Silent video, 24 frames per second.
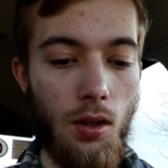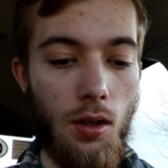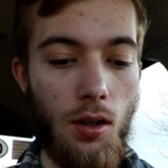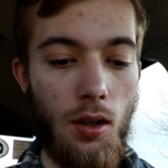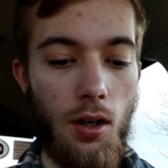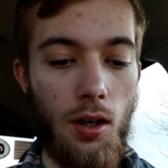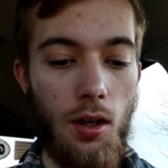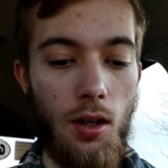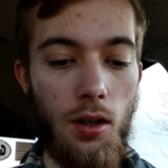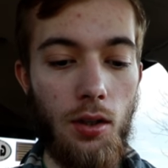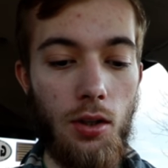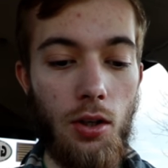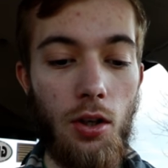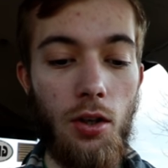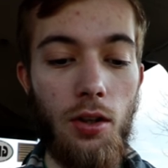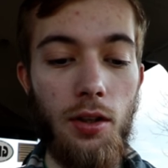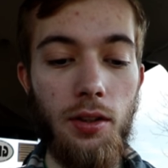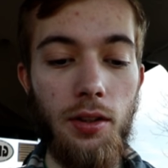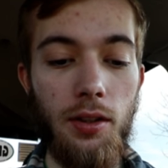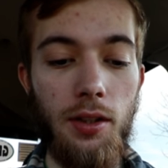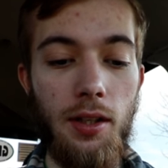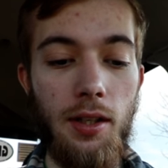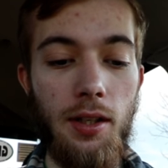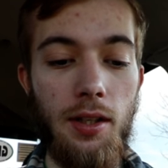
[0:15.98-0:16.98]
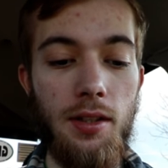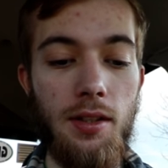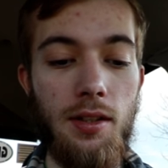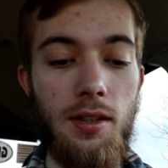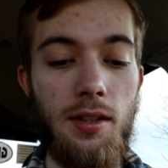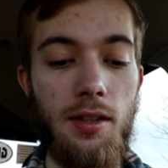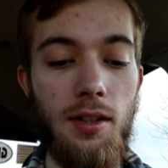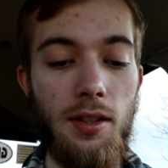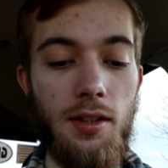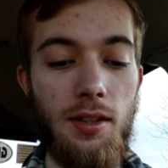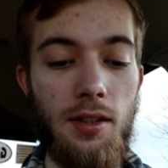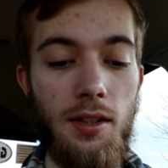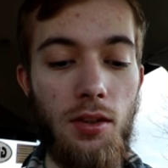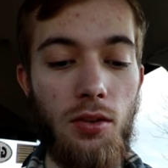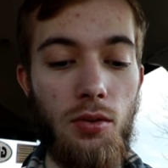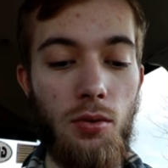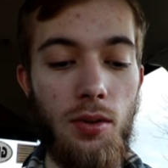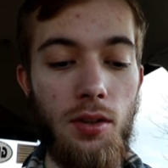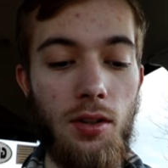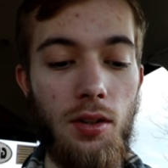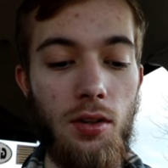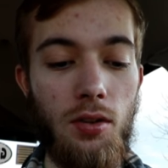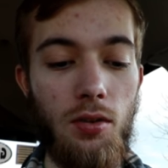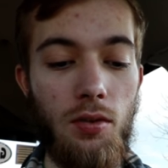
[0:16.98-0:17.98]
Currently it is
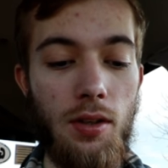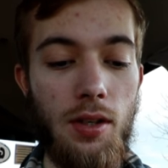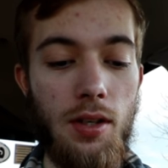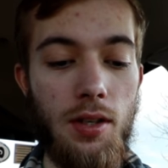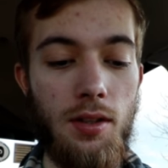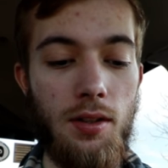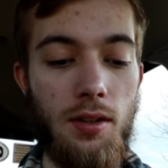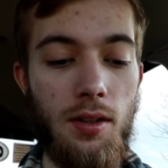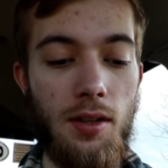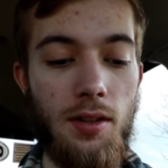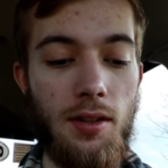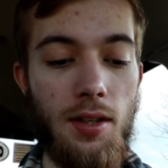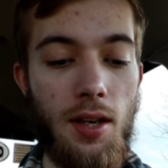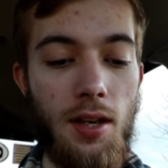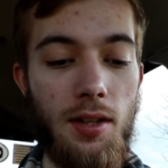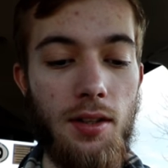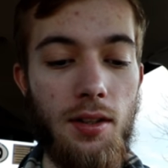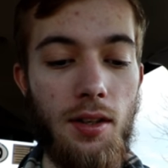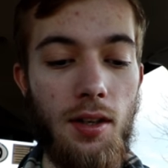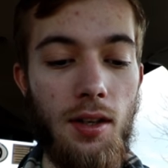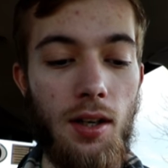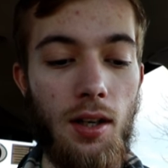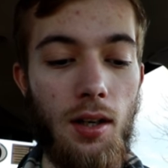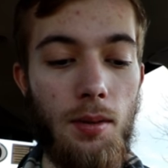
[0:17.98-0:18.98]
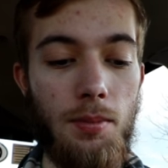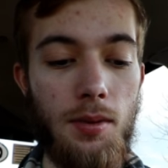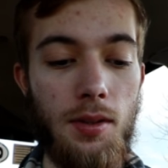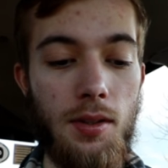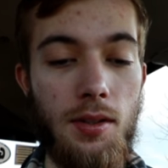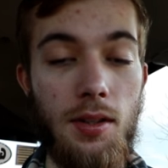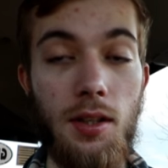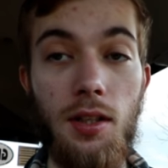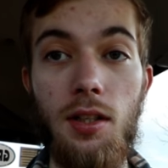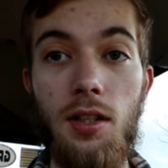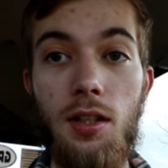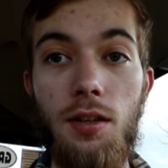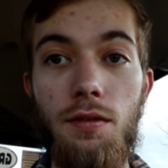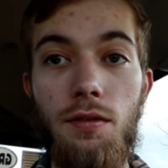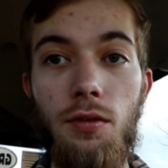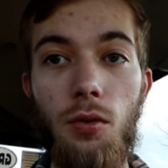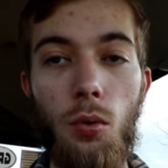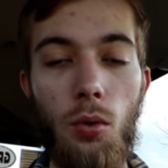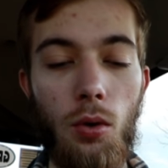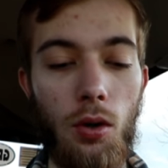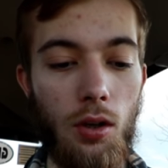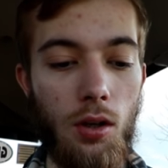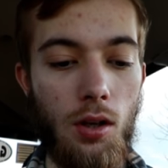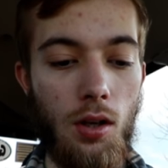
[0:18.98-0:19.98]
63 degrees. They say it's going to get up to
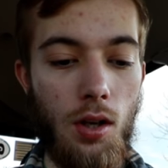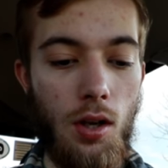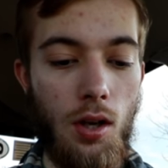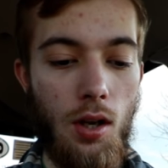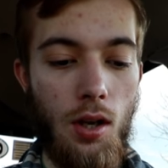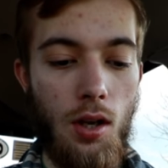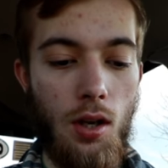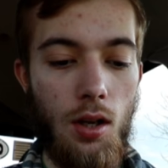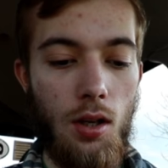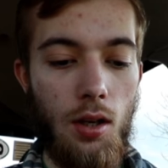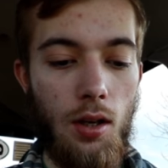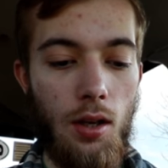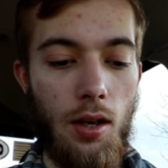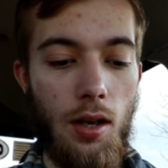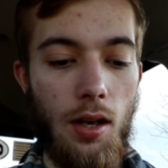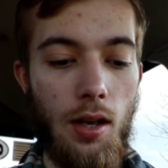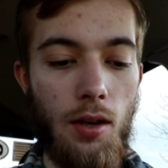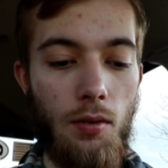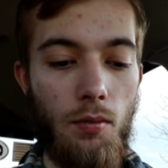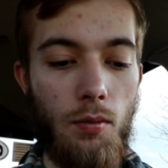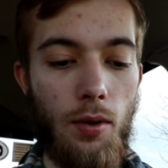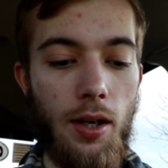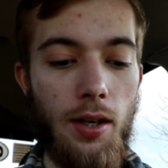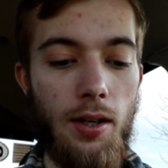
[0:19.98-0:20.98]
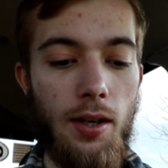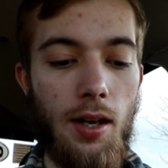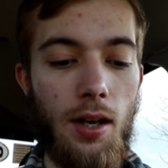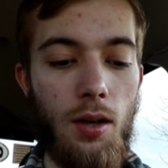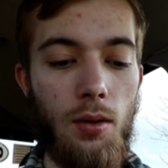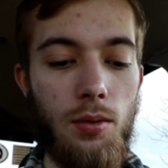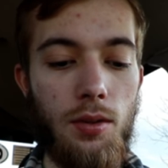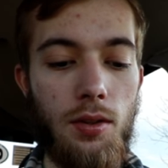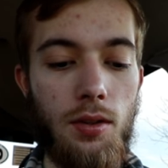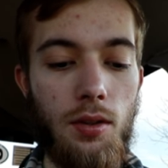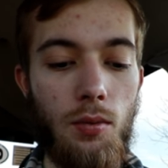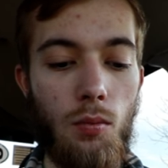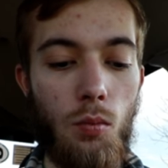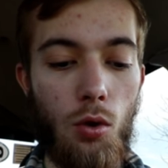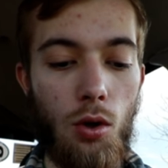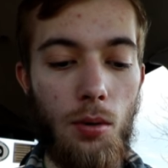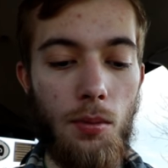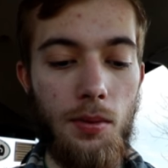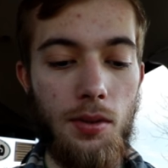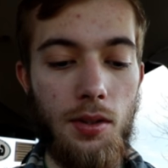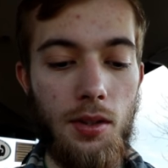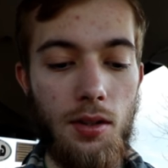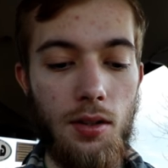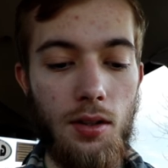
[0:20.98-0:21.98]
64, and right now is the
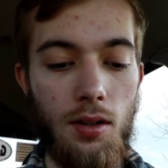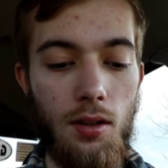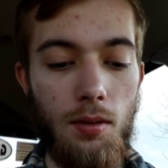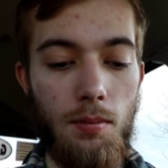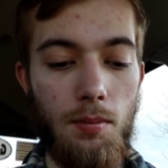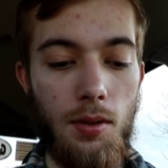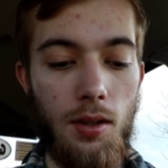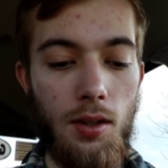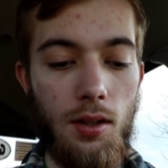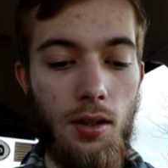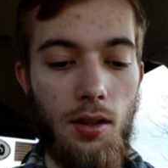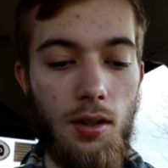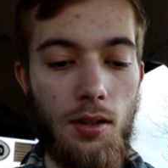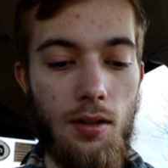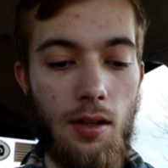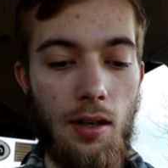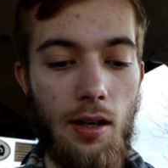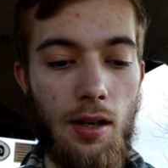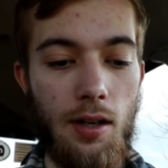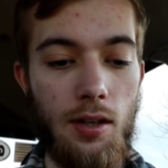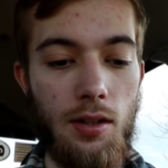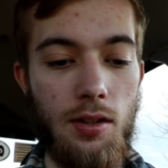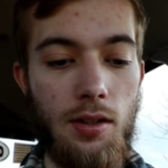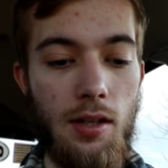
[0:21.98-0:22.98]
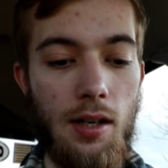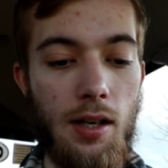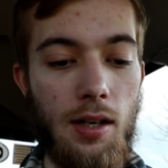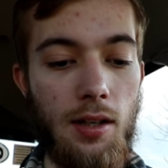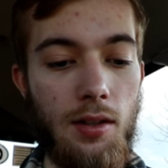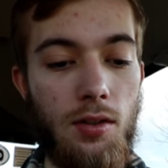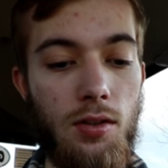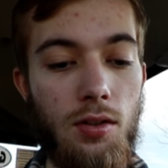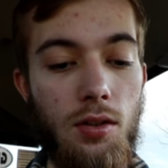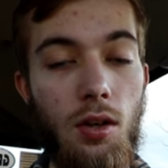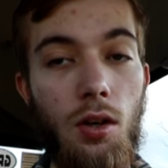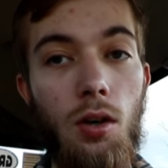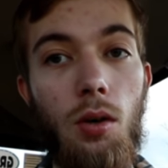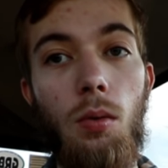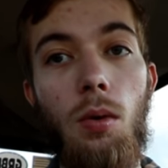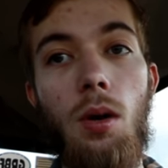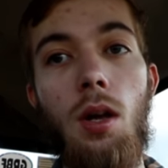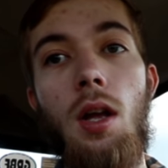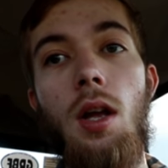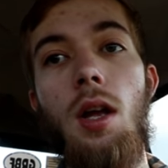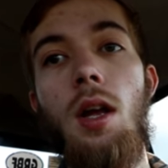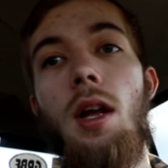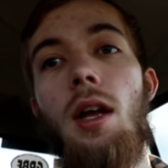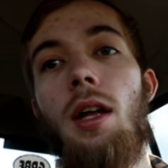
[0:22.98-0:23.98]
warmest it's going to be the entire day. So
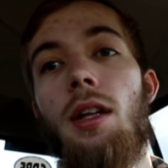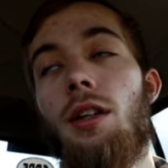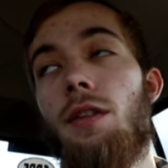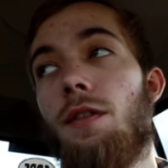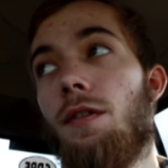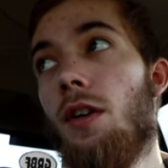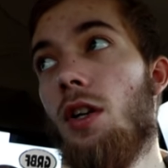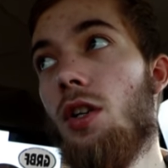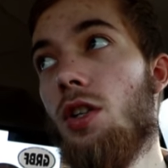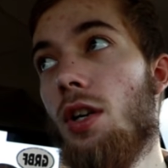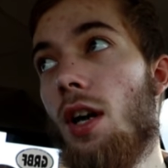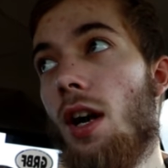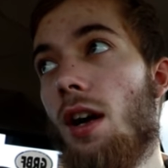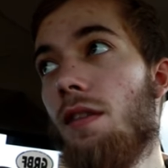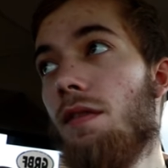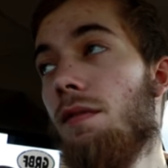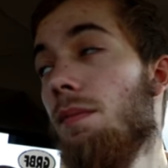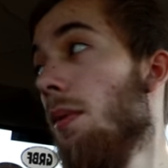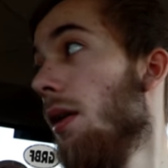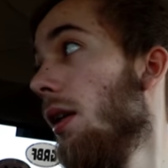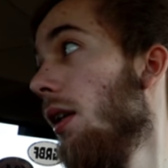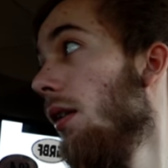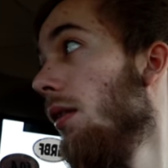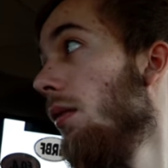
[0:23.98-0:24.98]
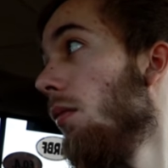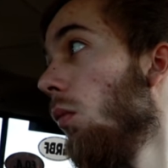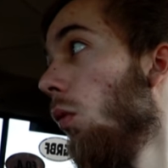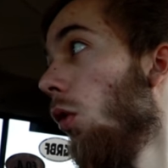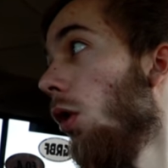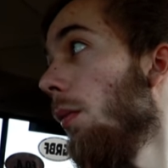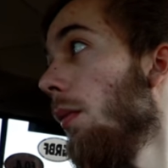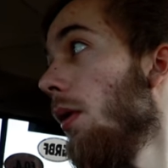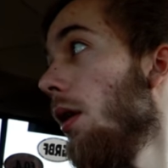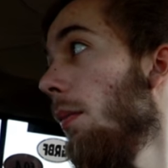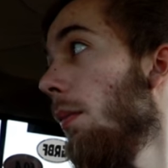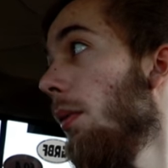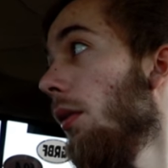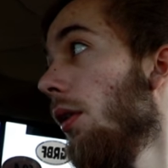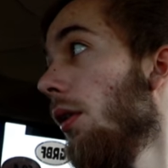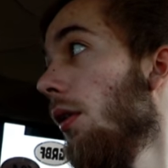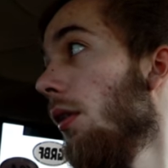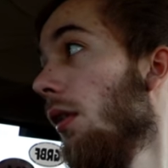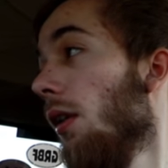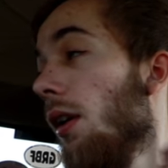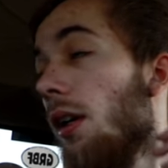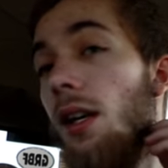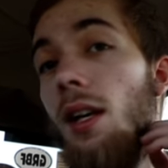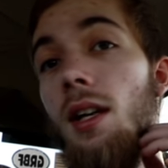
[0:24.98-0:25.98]
the fish have been warming up a
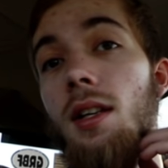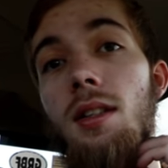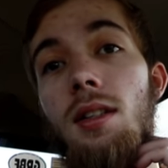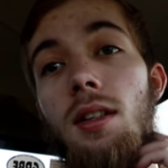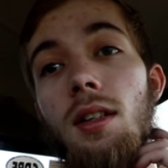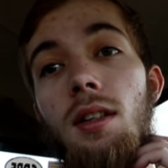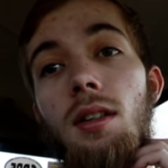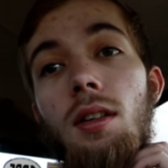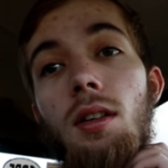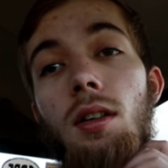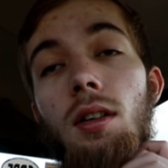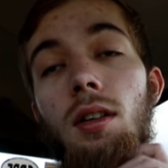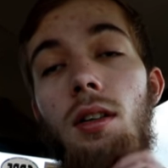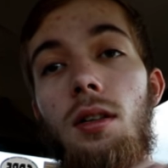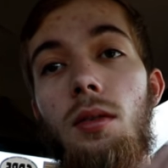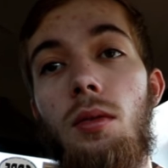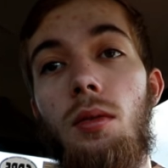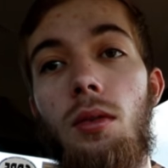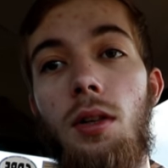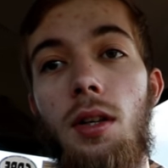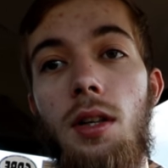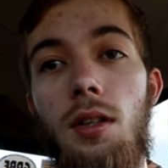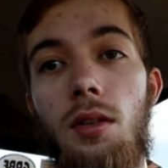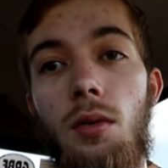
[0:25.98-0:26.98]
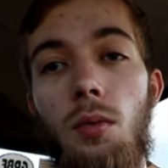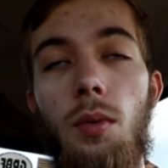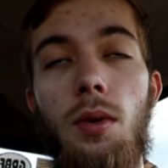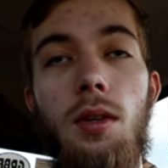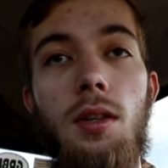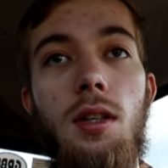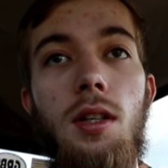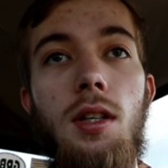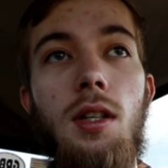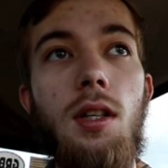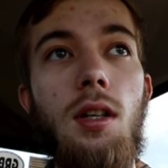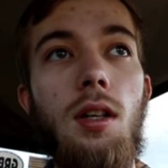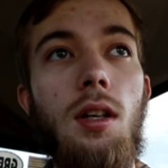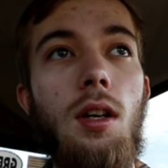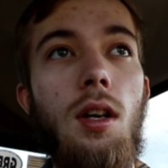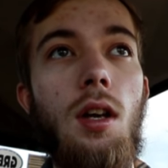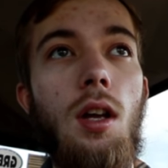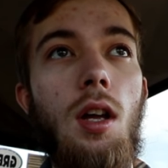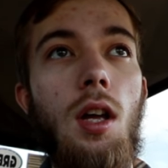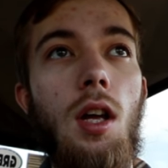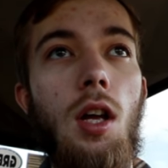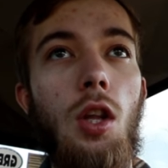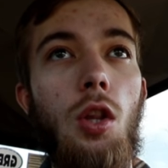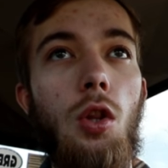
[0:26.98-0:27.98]
little, I guess, in the
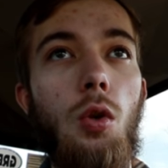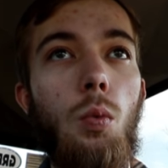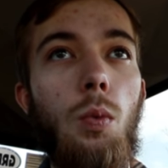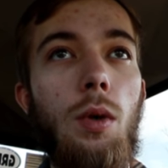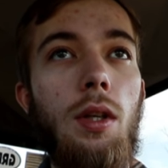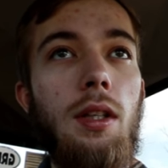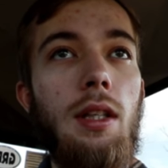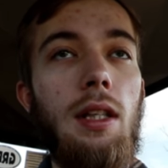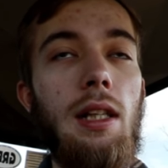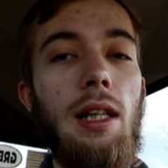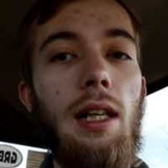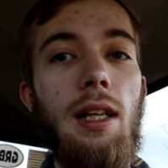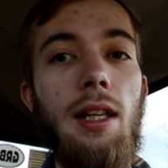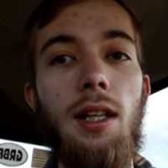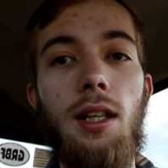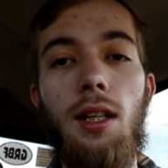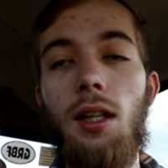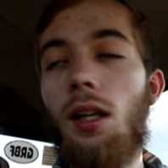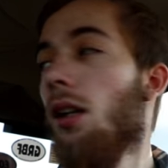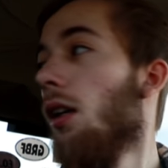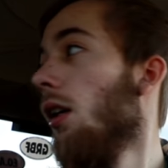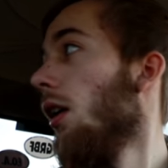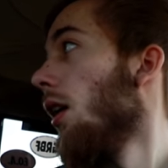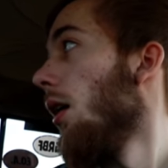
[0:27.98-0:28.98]
windy lake.